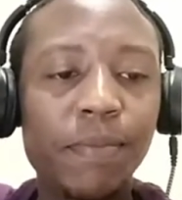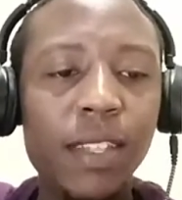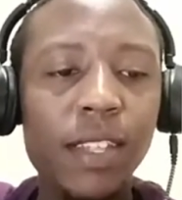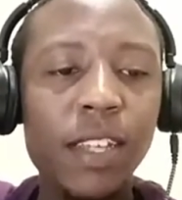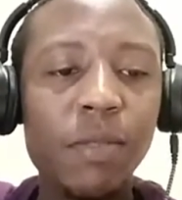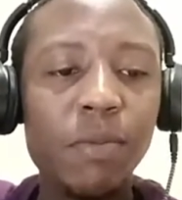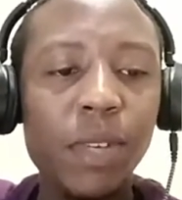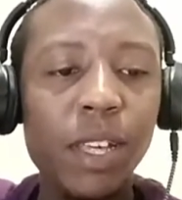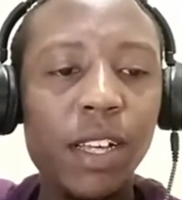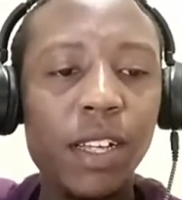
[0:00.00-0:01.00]
says,
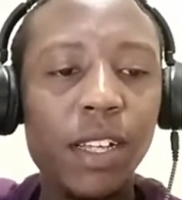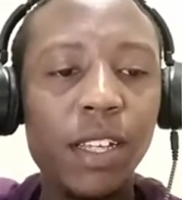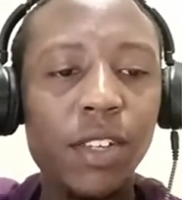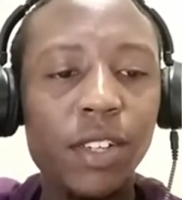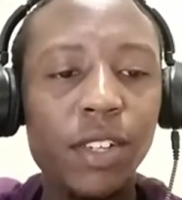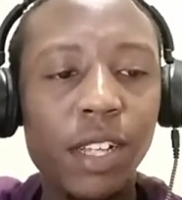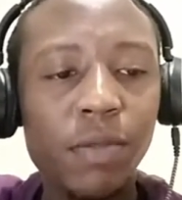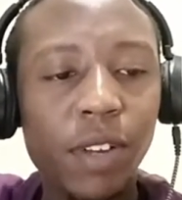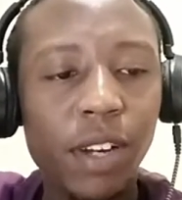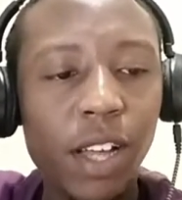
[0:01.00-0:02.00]
Make
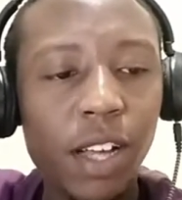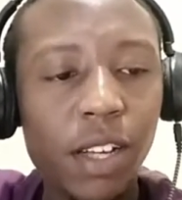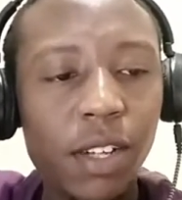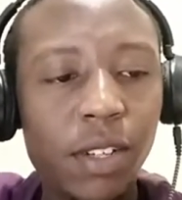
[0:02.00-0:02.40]
yourself an ark